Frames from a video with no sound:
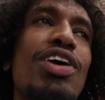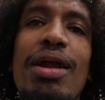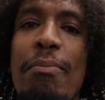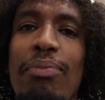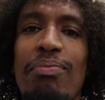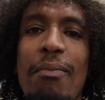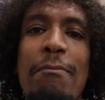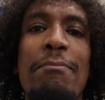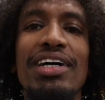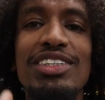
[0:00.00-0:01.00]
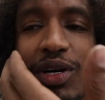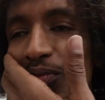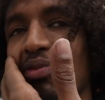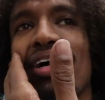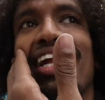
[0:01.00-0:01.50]
trying to bust it
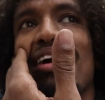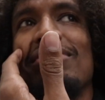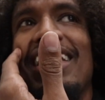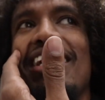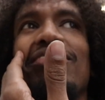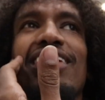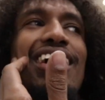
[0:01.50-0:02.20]
open with my damn teeth.